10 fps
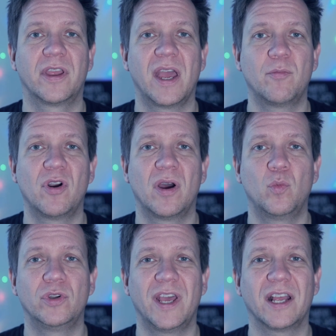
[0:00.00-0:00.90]
camera
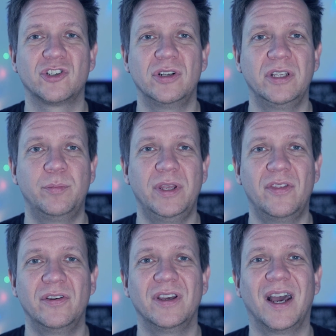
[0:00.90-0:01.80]
would actually be
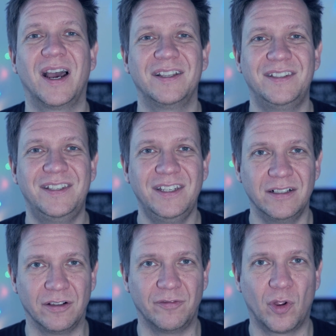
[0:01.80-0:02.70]
the
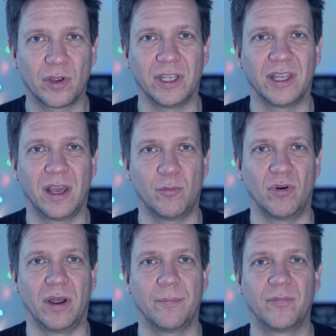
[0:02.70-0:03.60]
ideal vlogging
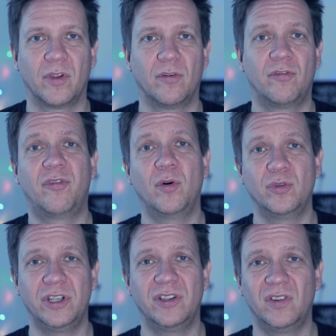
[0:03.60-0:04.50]
camera.
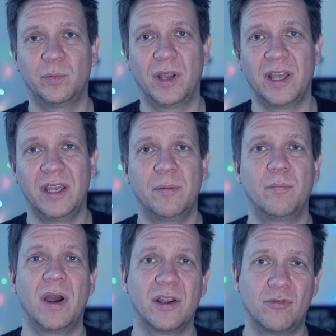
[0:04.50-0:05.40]
Folding display,
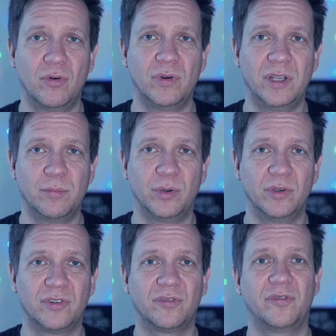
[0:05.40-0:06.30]
micro
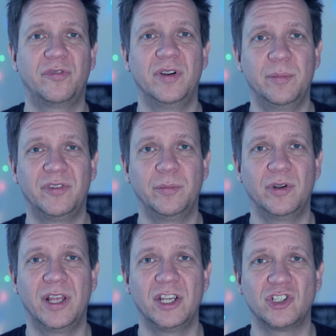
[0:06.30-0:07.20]
input, film
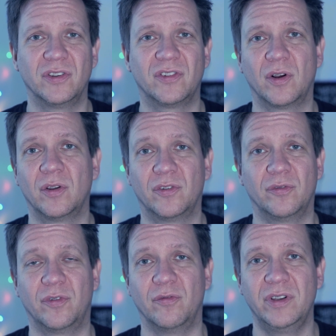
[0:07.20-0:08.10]
simulations also
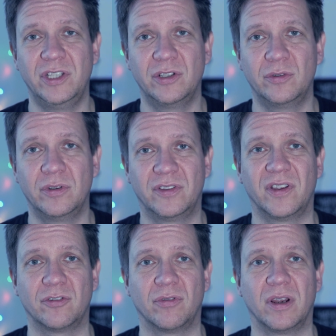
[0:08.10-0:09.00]
for video,
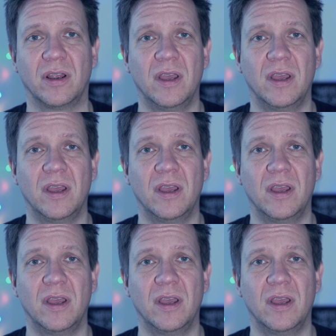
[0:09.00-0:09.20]
etc.